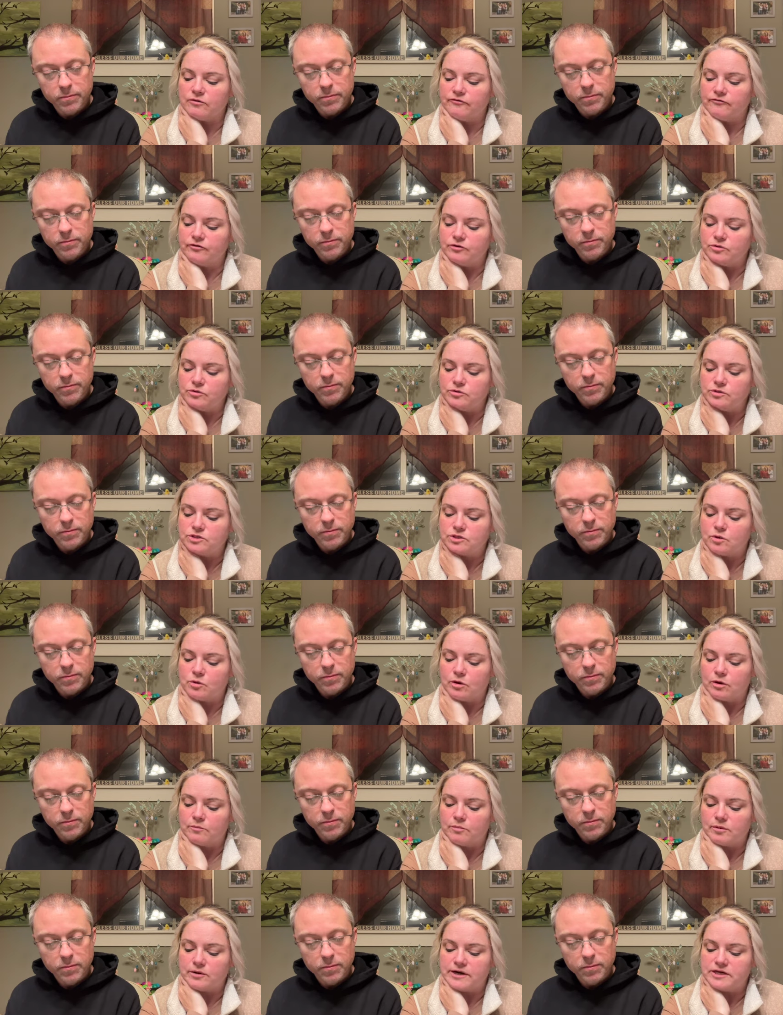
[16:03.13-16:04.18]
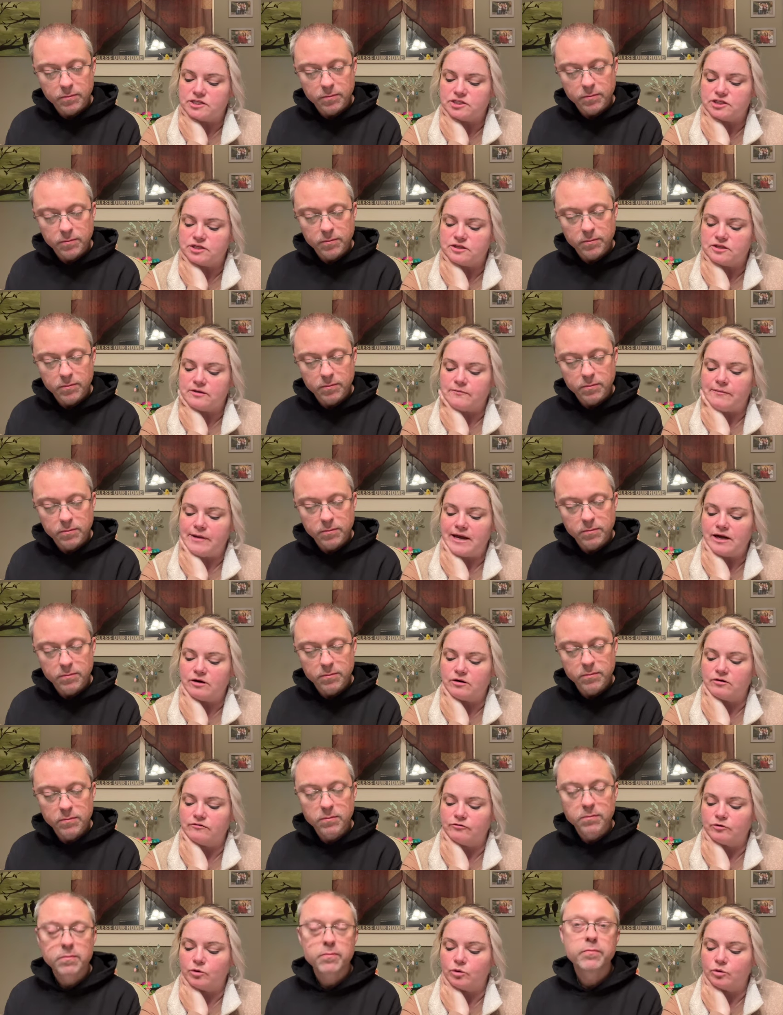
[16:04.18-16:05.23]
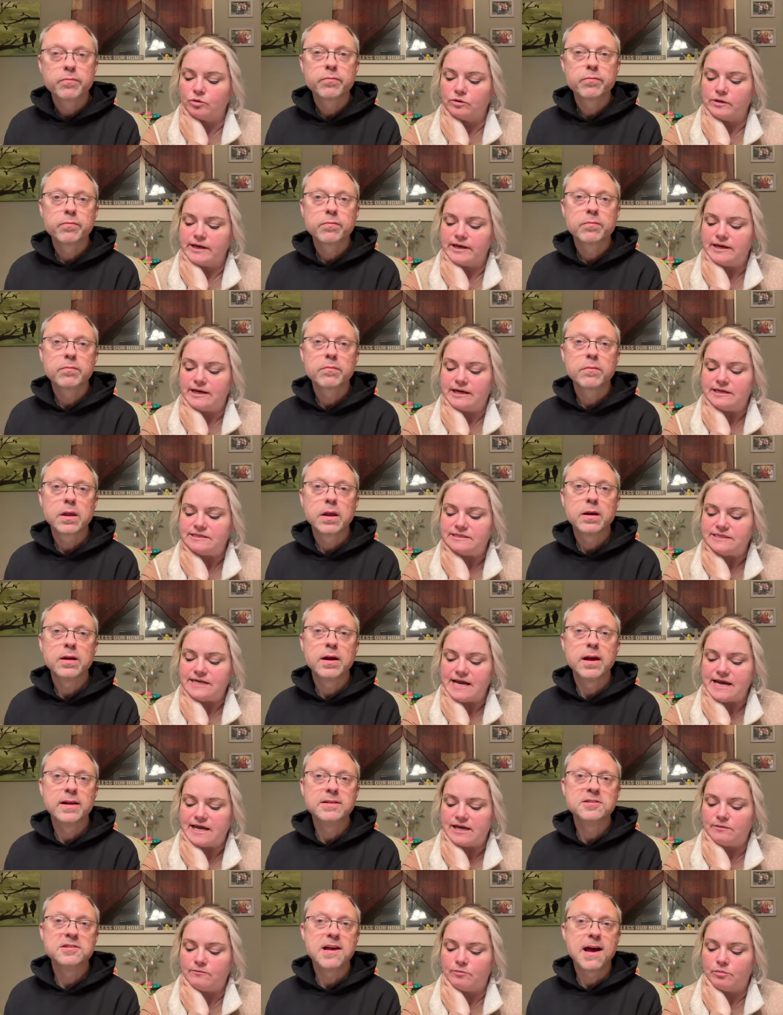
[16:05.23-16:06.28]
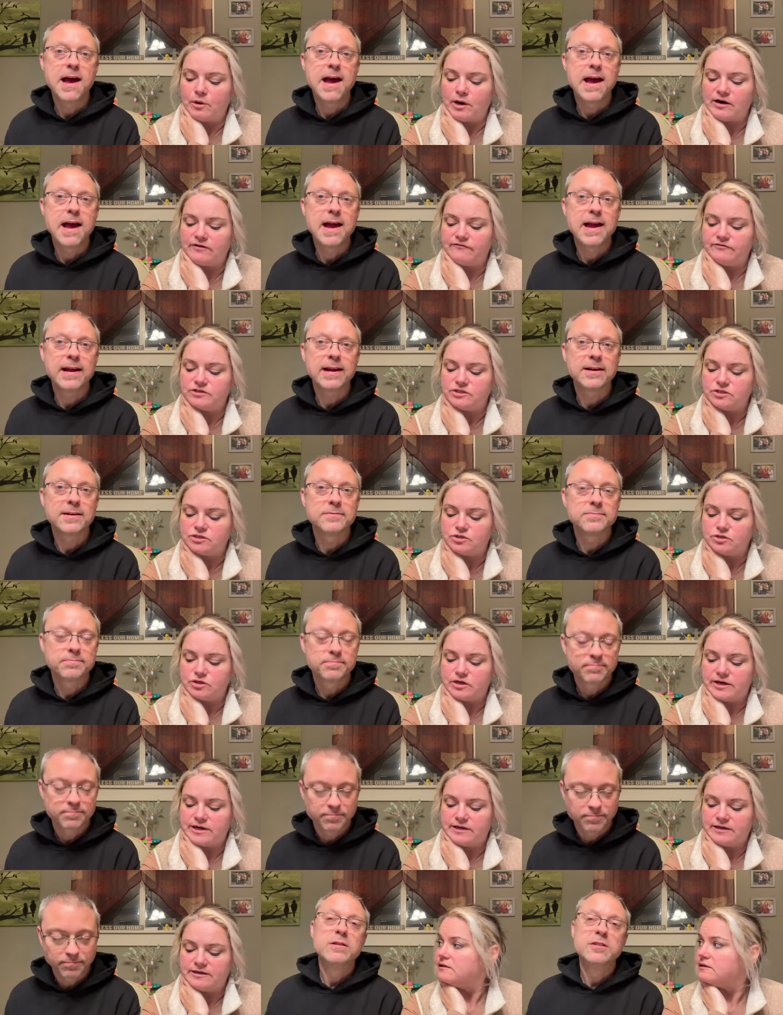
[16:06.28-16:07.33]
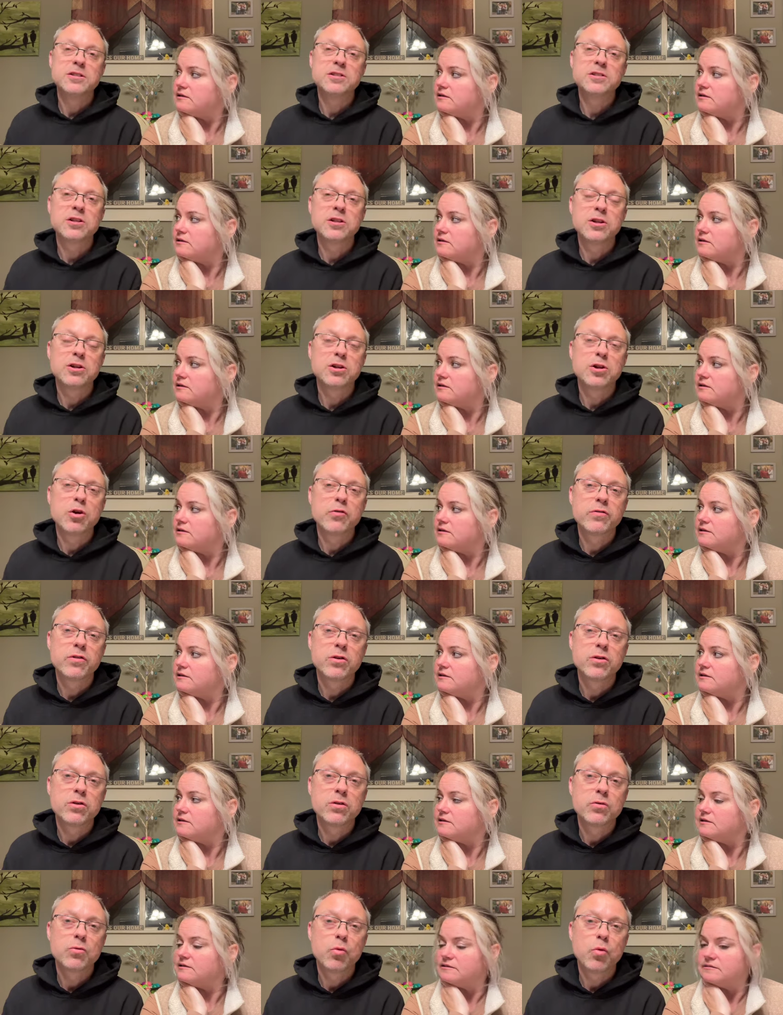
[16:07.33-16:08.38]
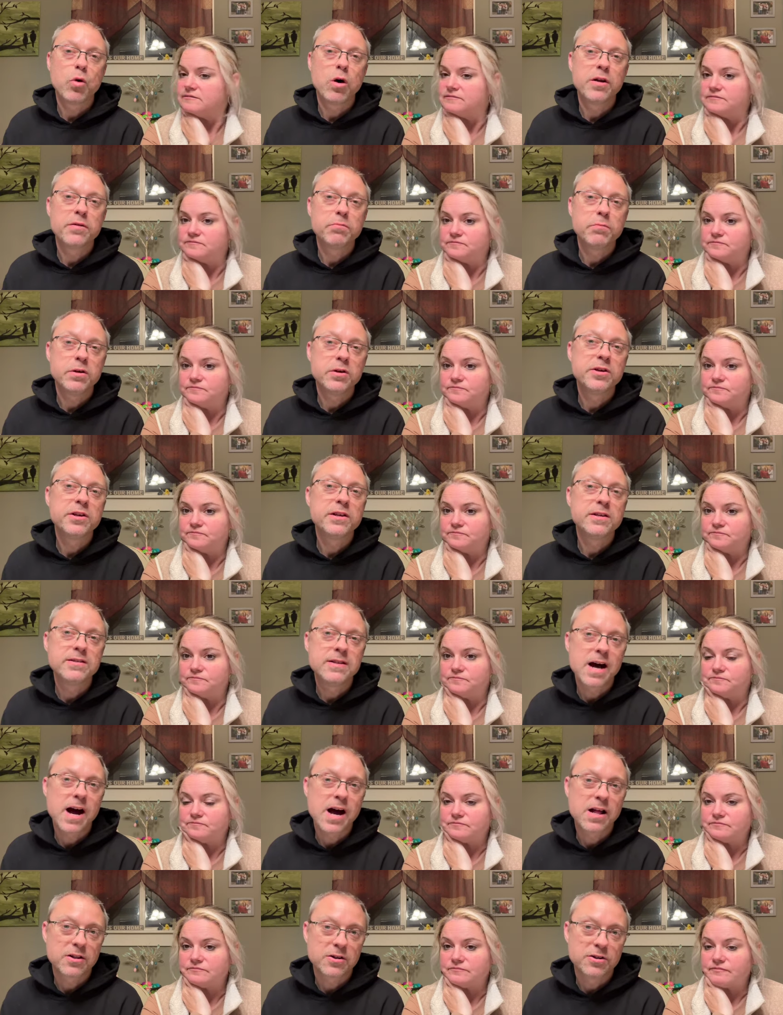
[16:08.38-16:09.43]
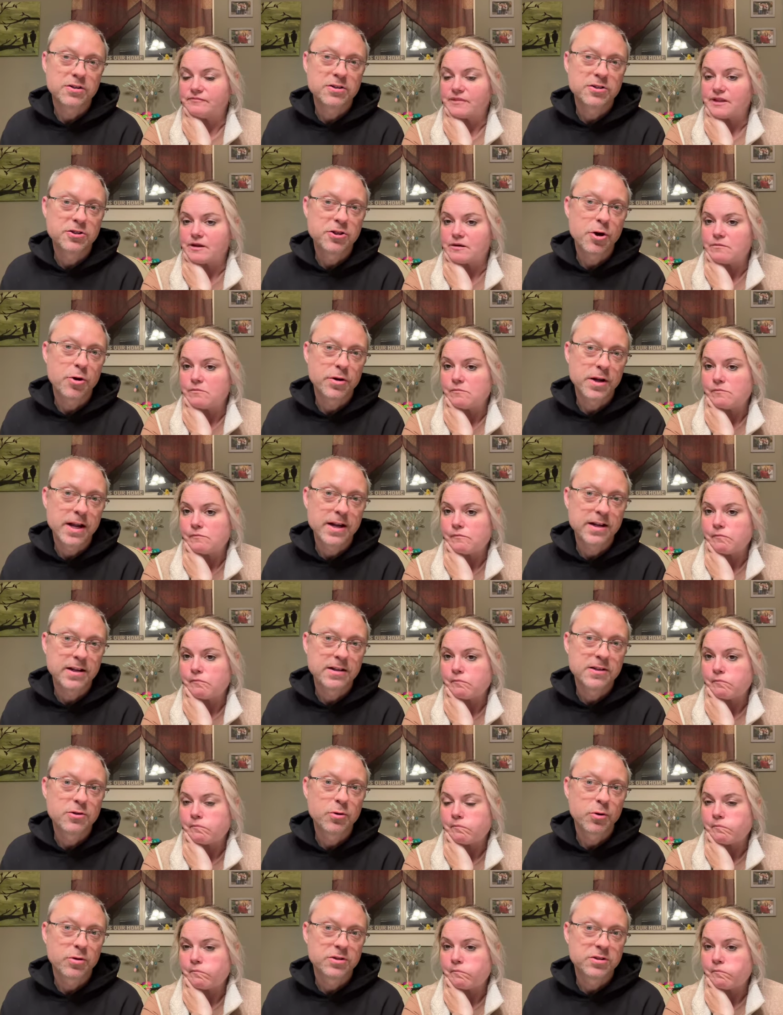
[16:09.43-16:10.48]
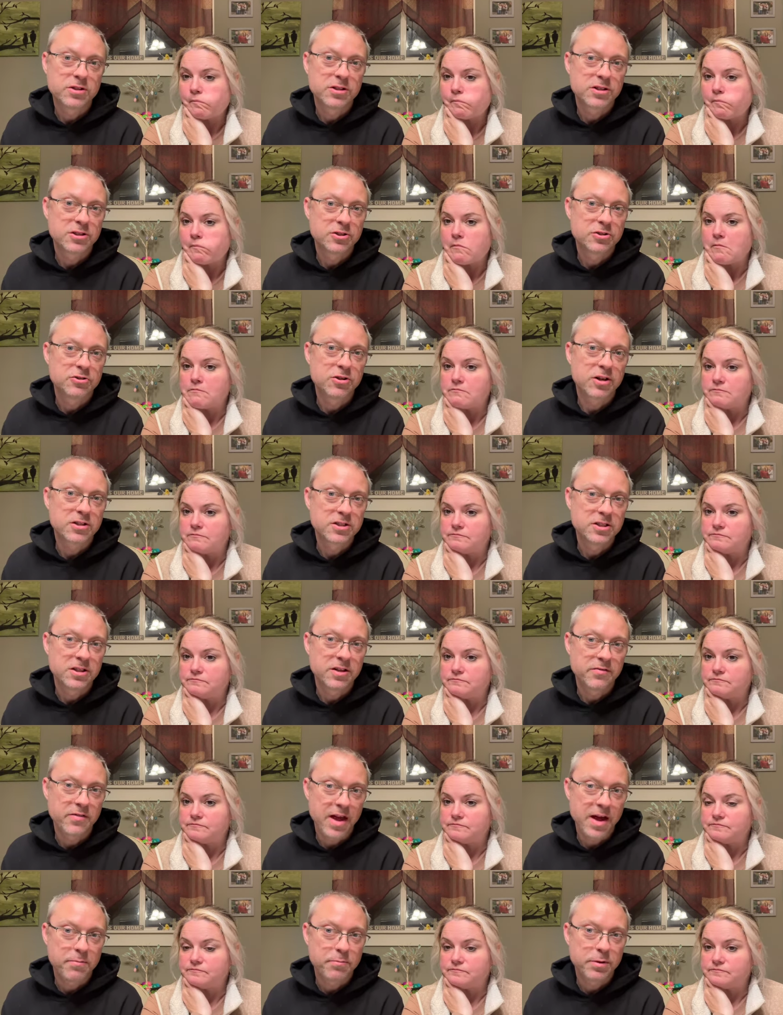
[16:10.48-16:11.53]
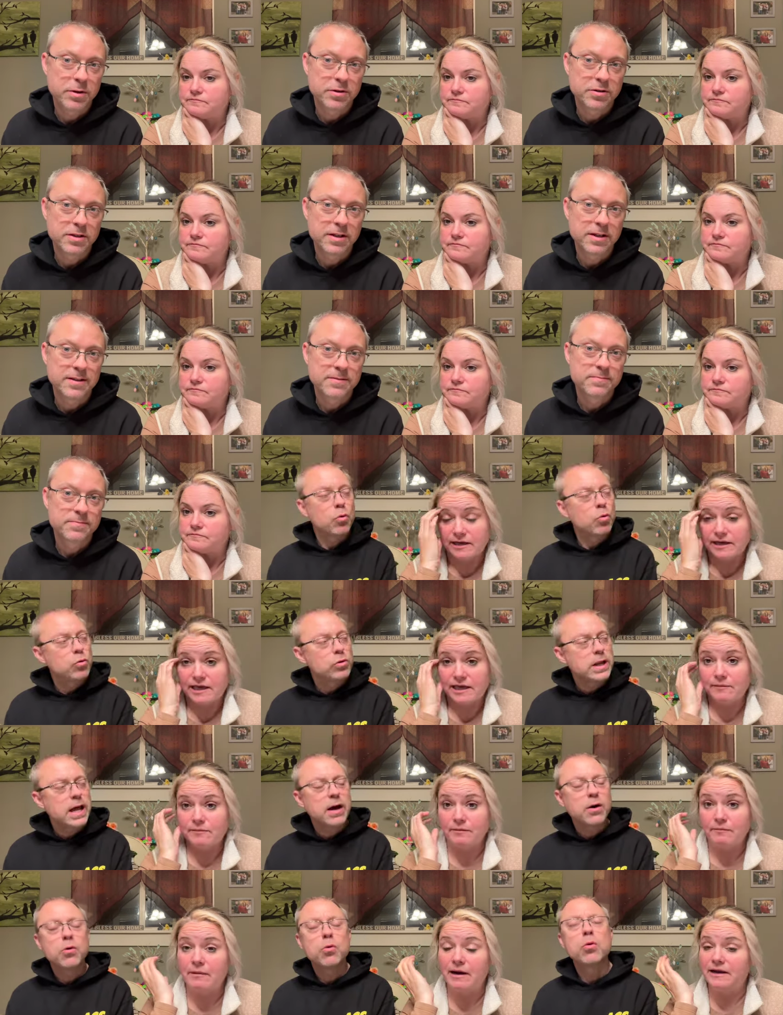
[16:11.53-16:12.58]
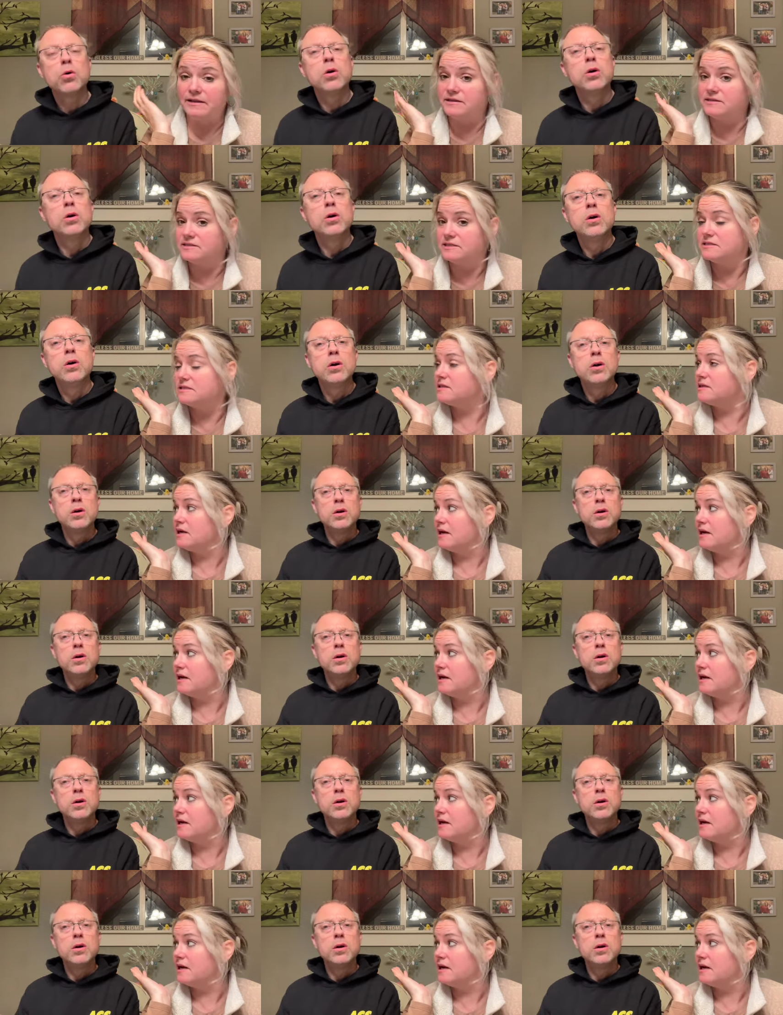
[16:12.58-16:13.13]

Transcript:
Speaker 1: Foods Corporation, the maker of Kool-Aid and Tang, and Tang breakfast drink.
Speaker 2: Just a little over $1 million donated towards the construction of that building. Keep now, in
Speaker 1: mind, this is in